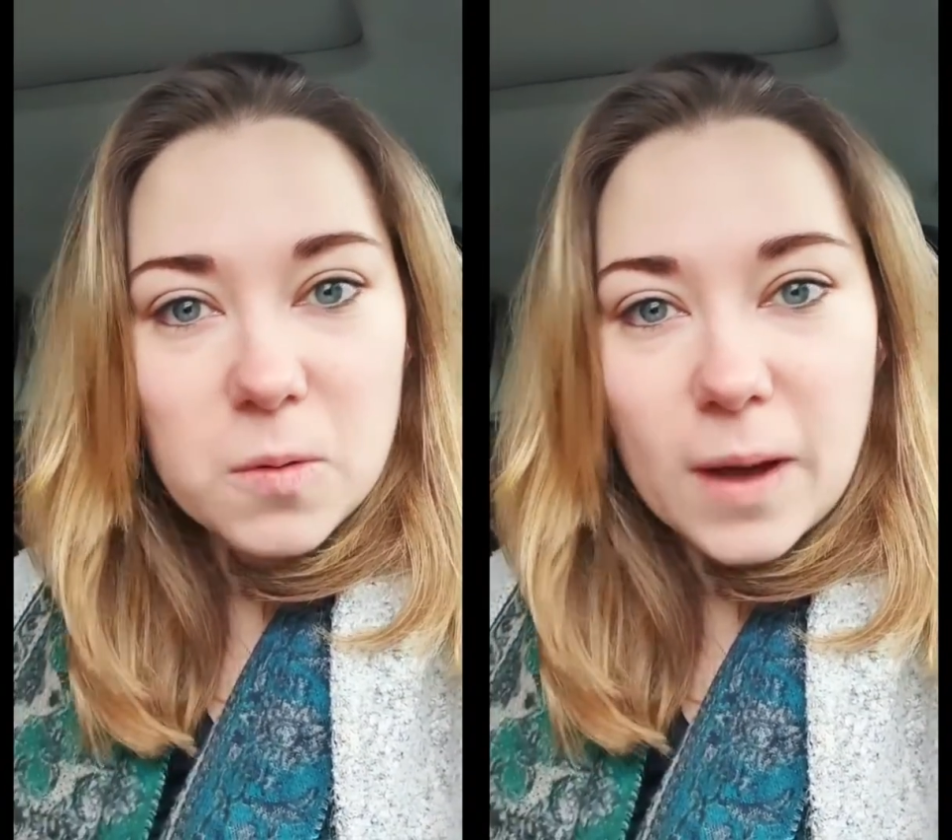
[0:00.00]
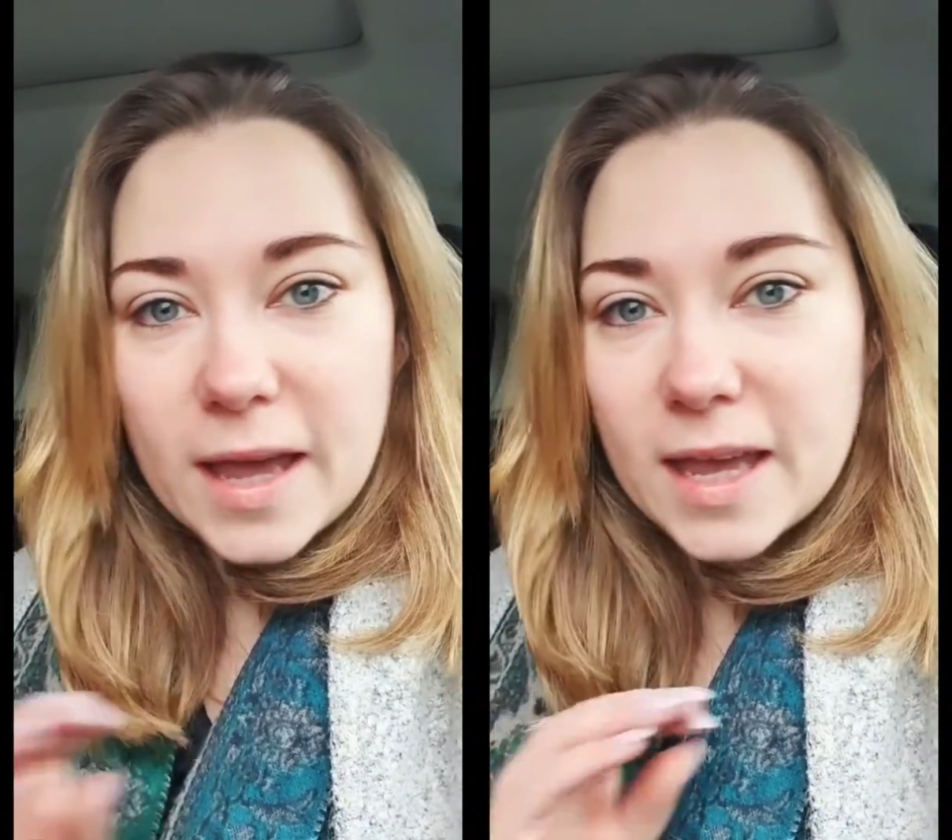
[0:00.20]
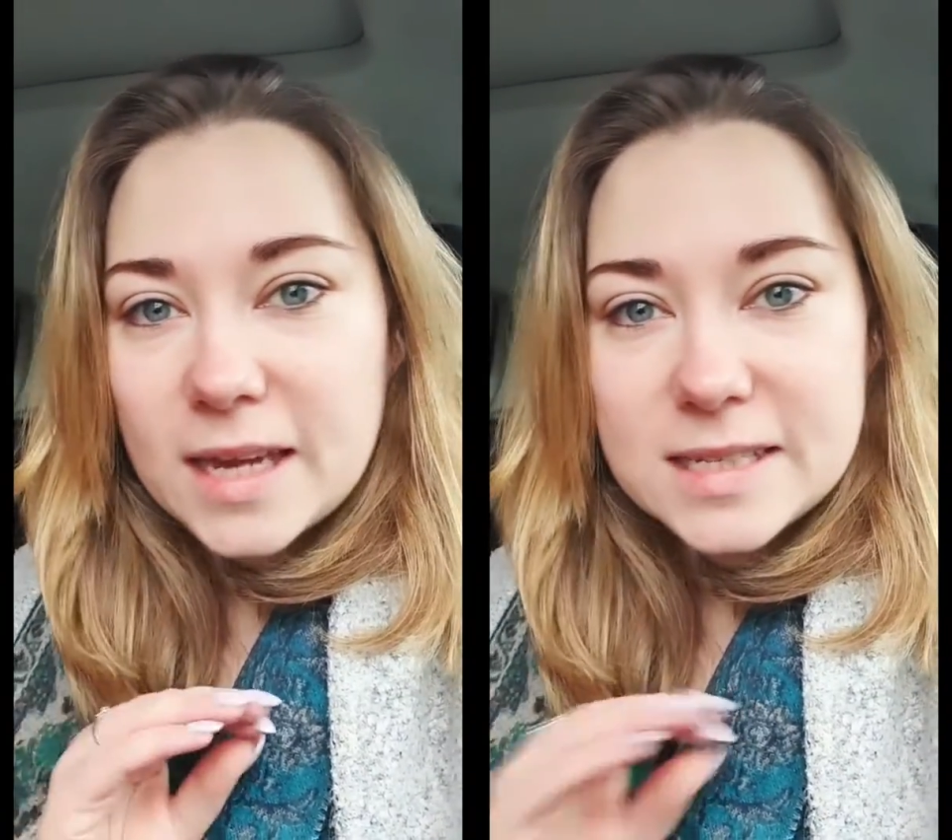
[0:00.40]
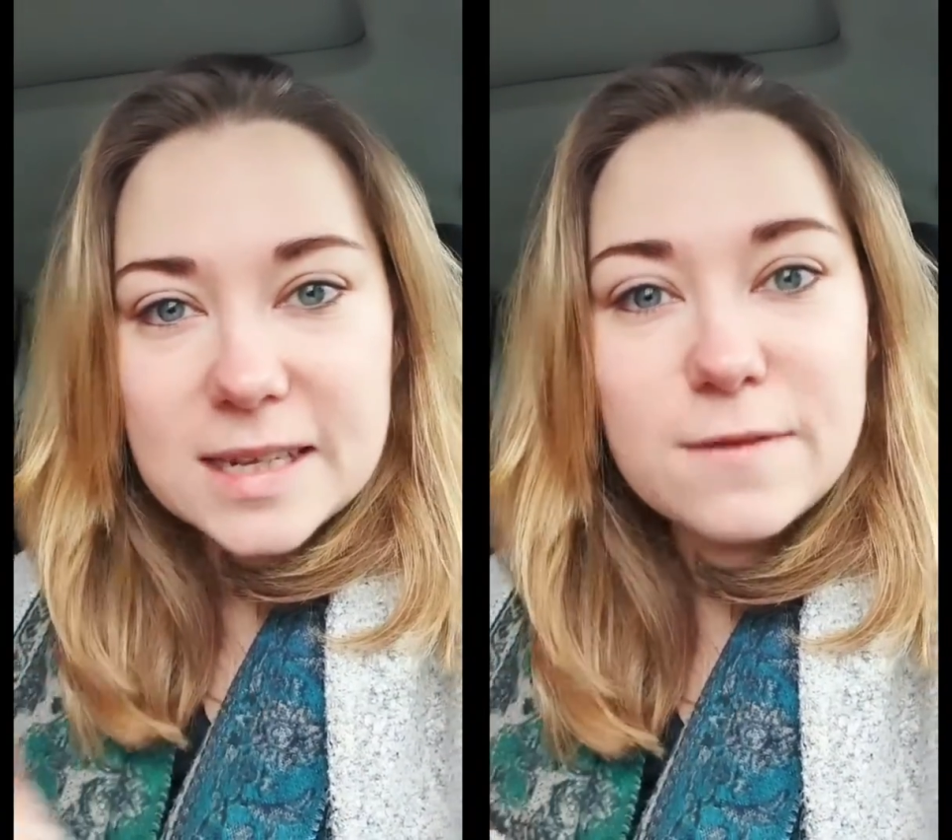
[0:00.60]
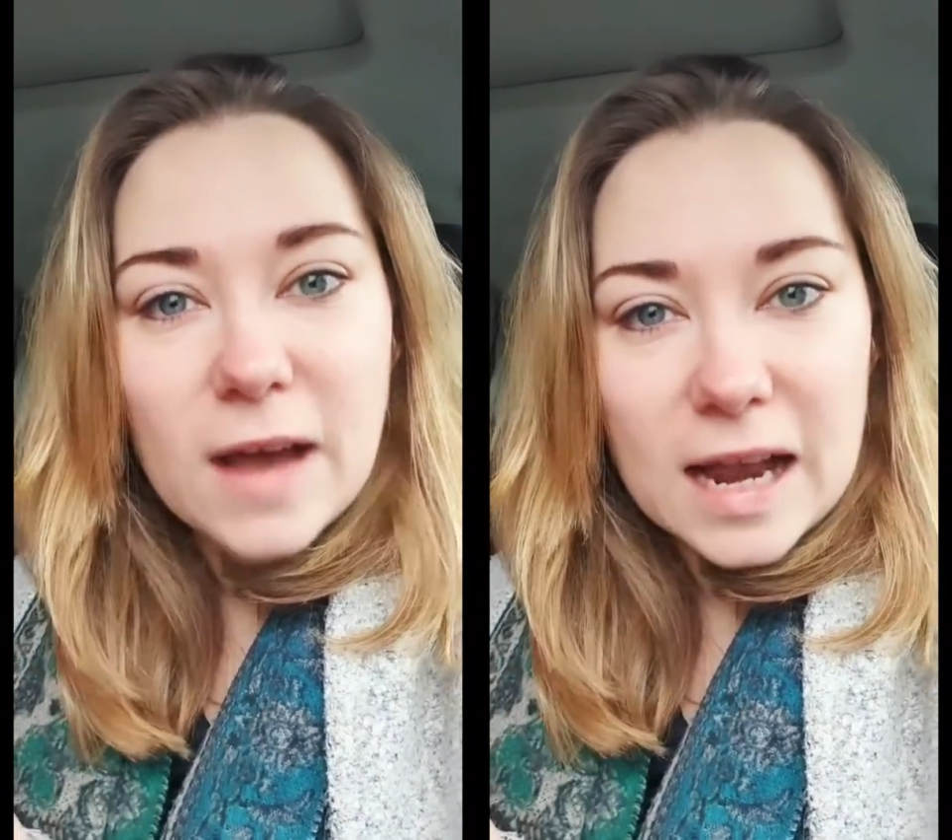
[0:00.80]
away and
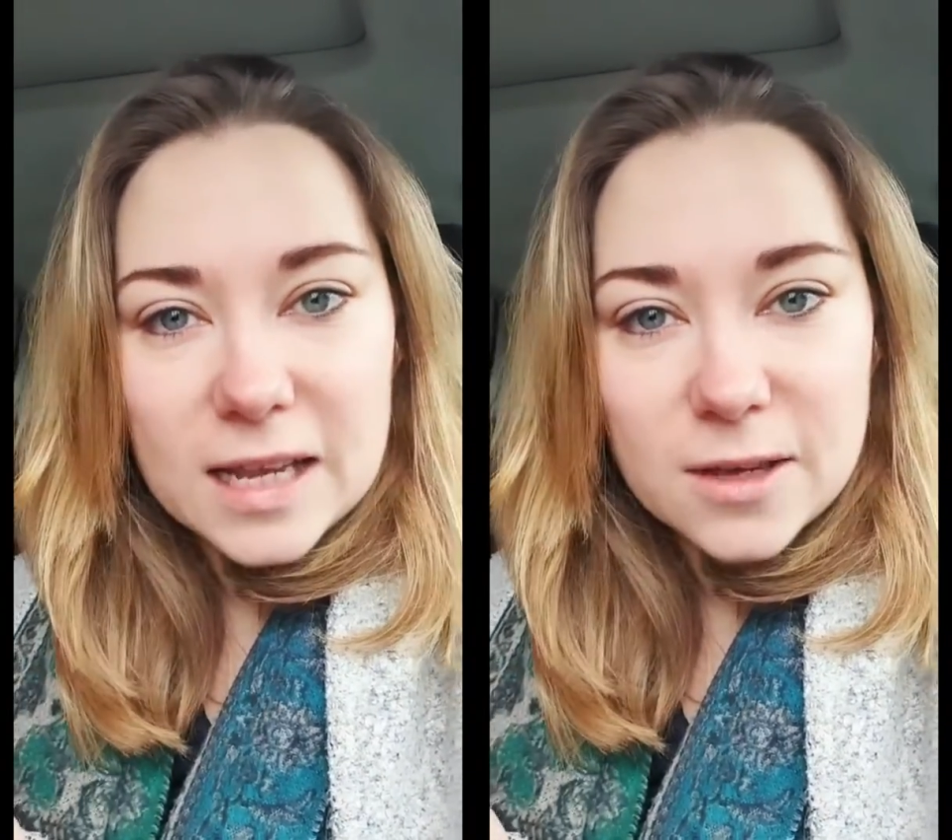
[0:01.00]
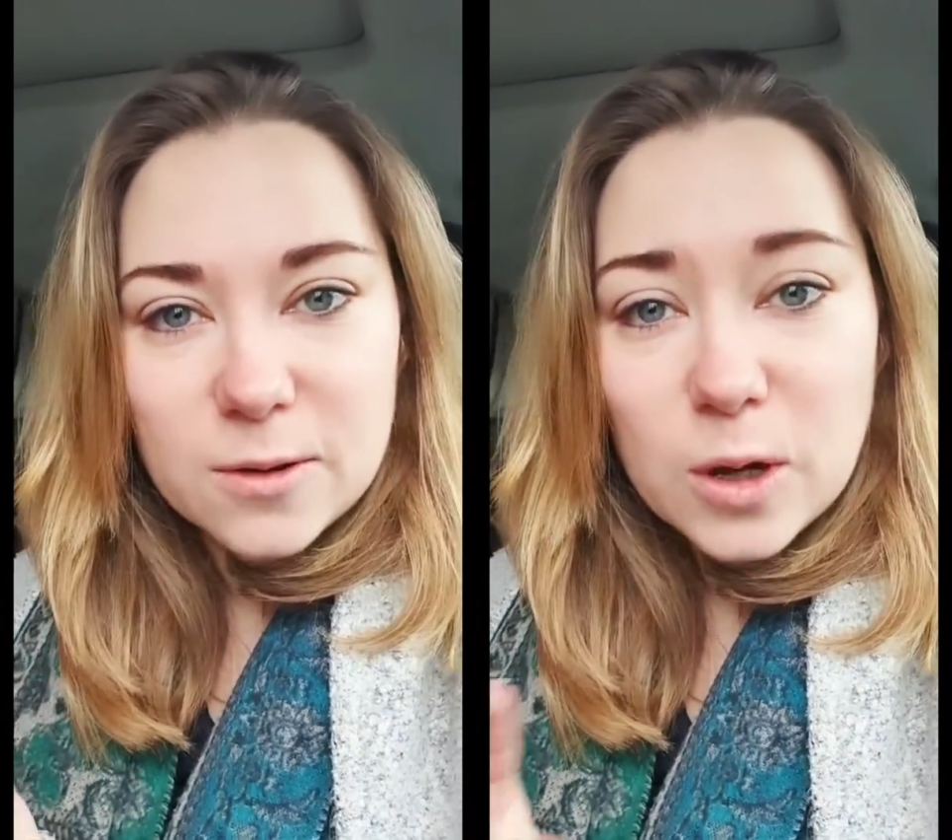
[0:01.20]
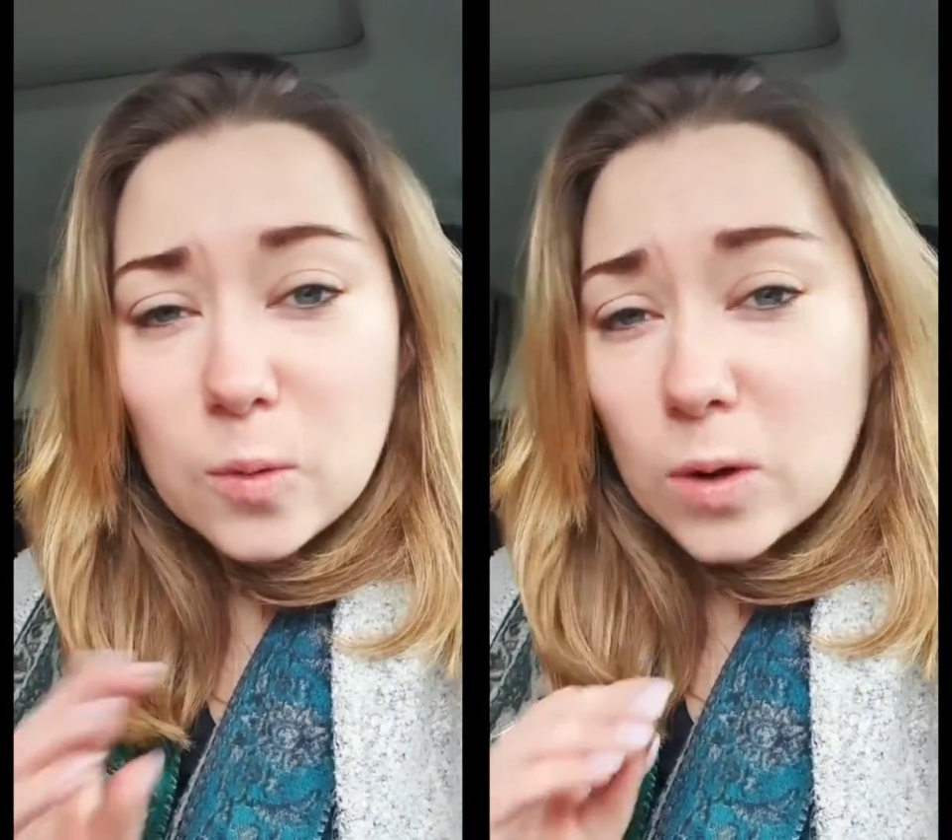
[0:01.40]
devalue